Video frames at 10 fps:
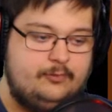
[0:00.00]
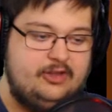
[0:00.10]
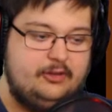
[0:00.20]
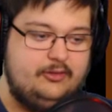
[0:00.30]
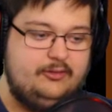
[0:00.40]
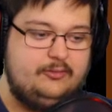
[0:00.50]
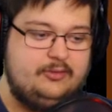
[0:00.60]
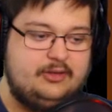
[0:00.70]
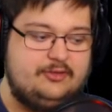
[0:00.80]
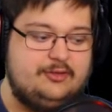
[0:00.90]
Well,
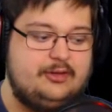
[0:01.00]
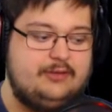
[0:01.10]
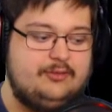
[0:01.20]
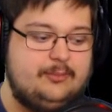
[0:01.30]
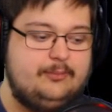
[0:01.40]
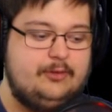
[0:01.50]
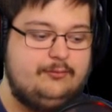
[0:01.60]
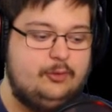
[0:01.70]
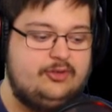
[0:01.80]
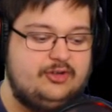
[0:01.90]
I guess I could have some.
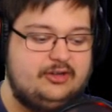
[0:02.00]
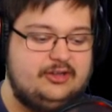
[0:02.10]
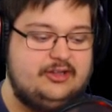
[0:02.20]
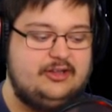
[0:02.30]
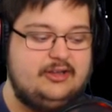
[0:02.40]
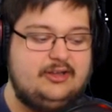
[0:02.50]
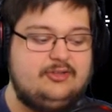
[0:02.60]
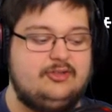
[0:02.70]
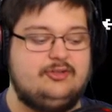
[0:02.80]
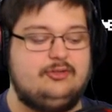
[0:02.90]
Unfortunately,
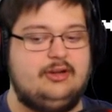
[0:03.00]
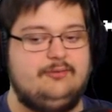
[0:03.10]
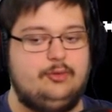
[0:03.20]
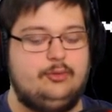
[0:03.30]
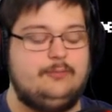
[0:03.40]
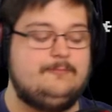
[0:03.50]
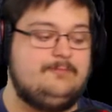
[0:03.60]
it's just dry food.